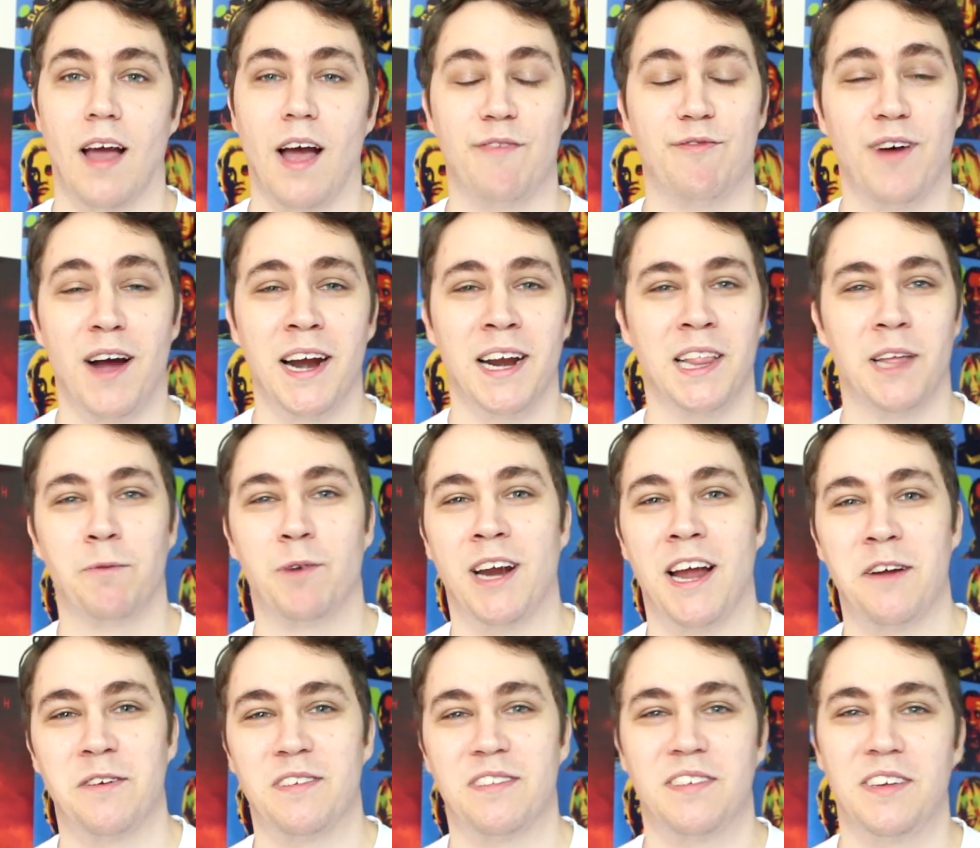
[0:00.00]
I finally went
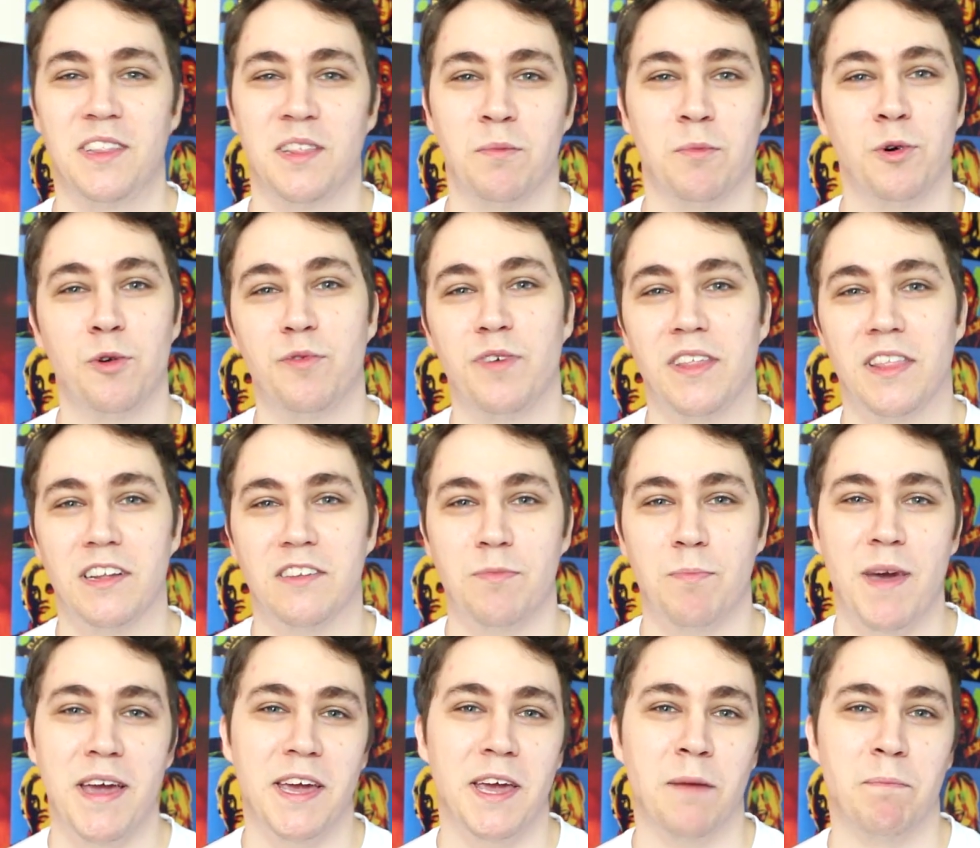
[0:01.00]
out to see the movie that's
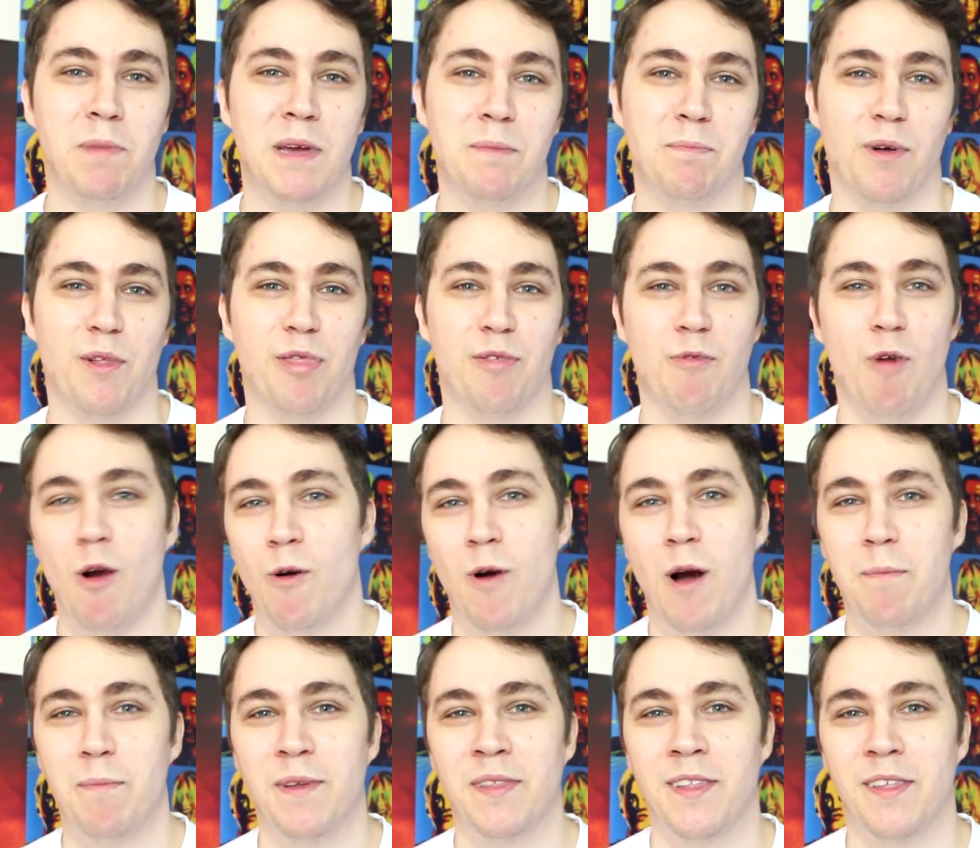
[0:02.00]
making people throw
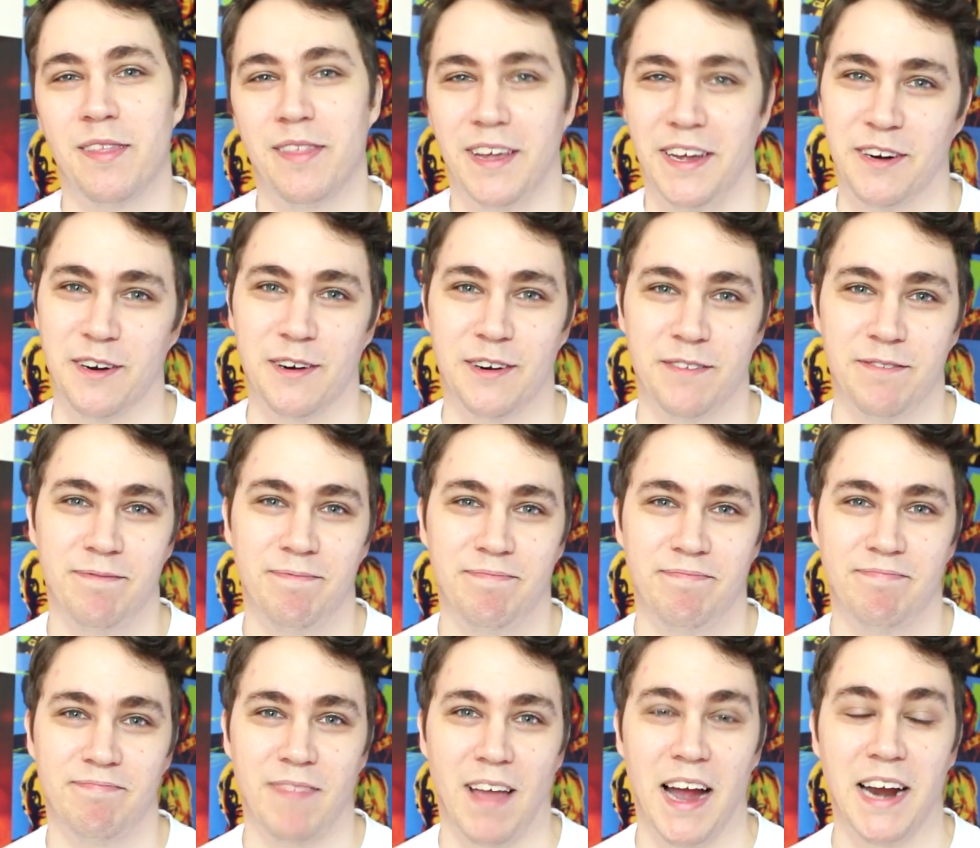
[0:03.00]
up in the theater.
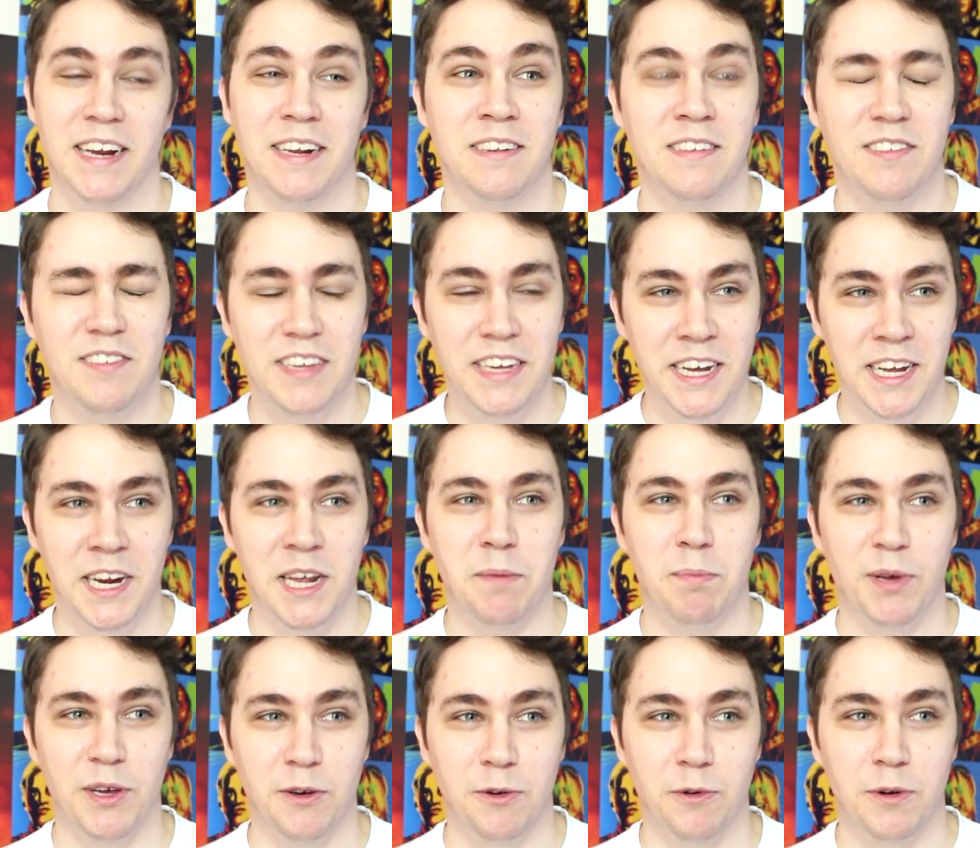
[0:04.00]
I didn't see any
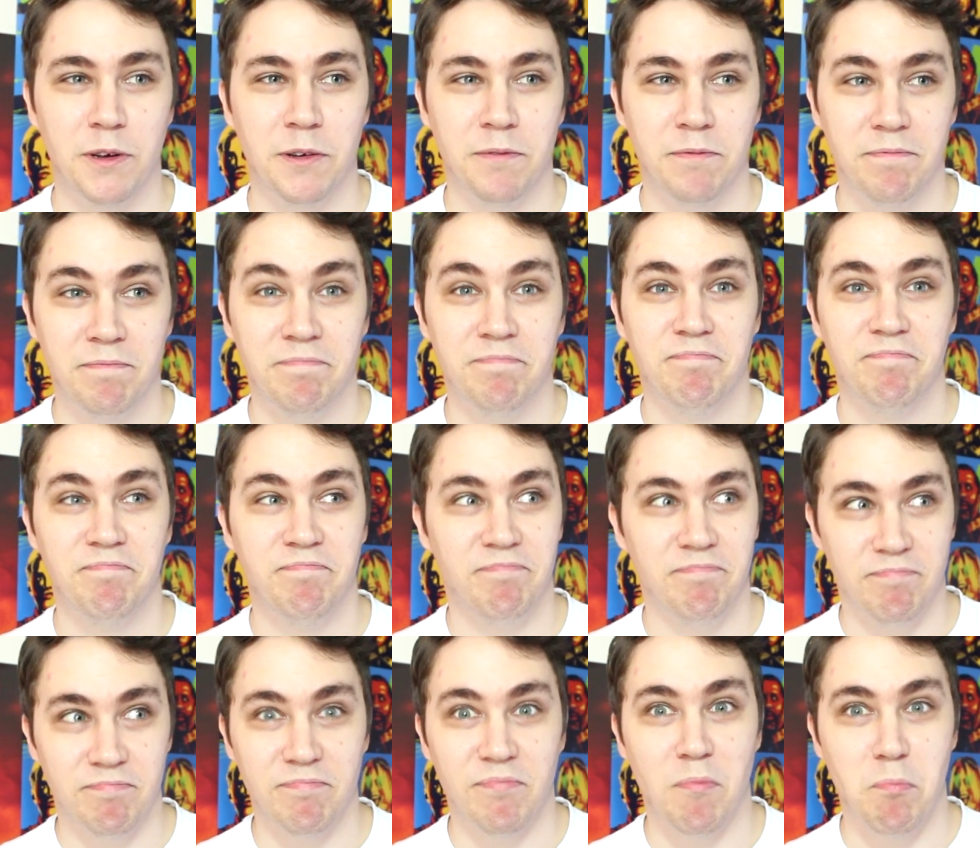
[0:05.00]
puke.
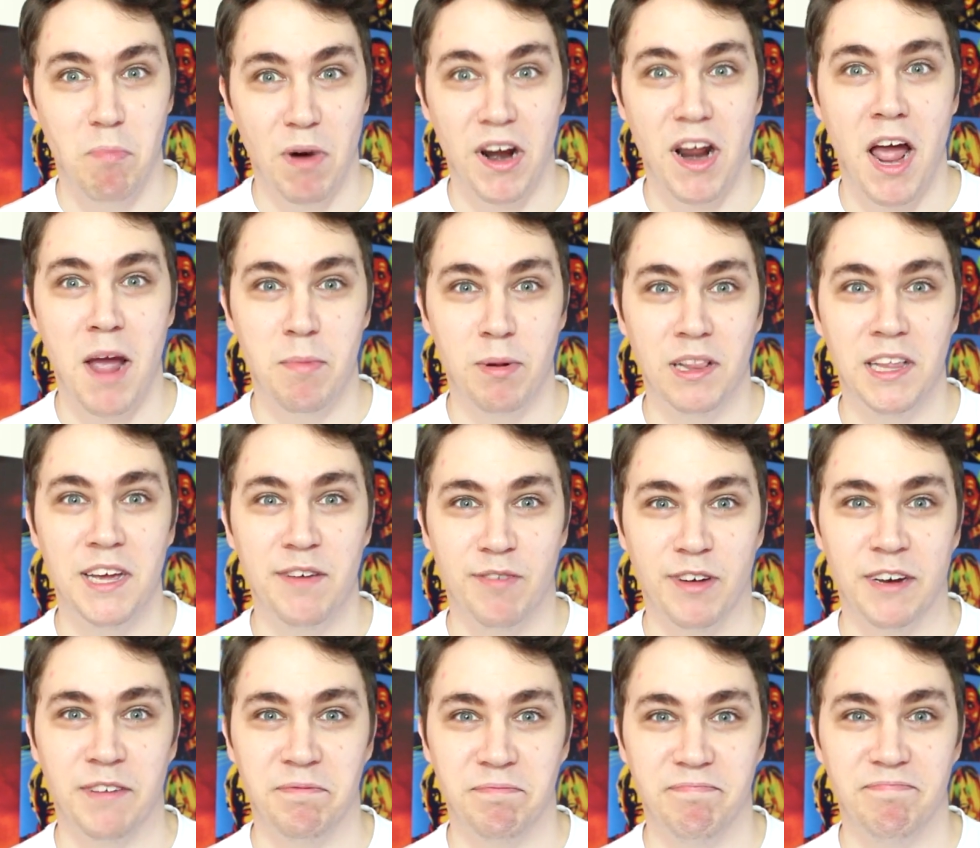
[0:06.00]
But I believe
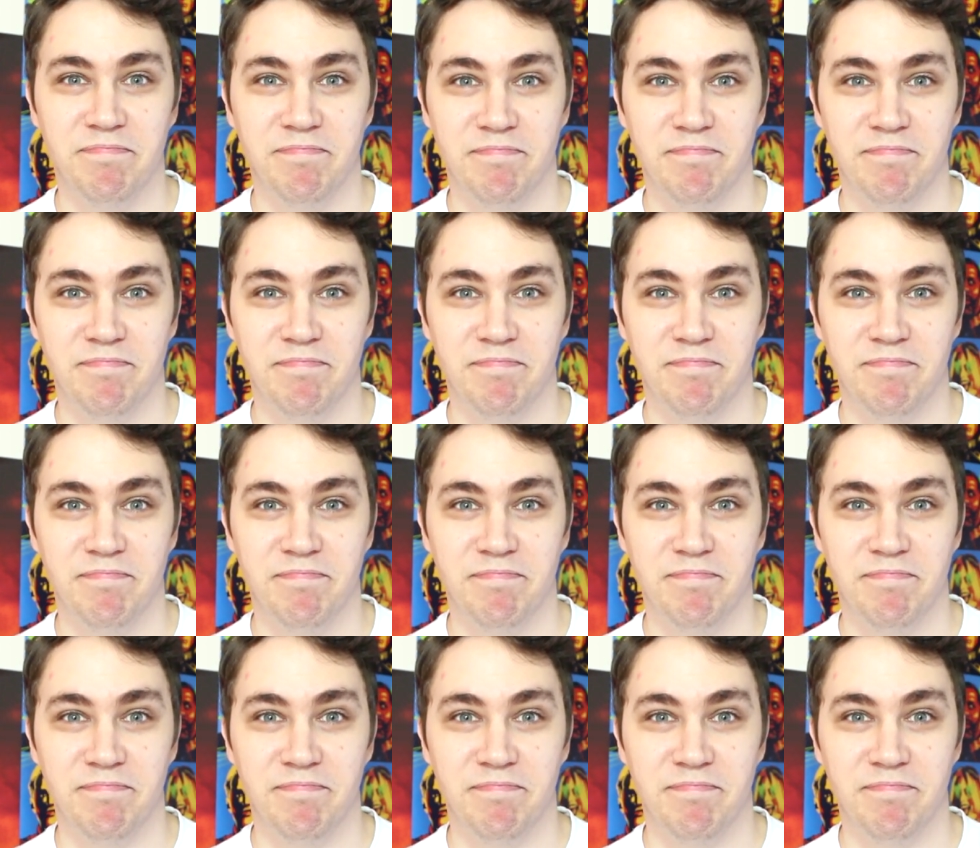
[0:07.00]
it.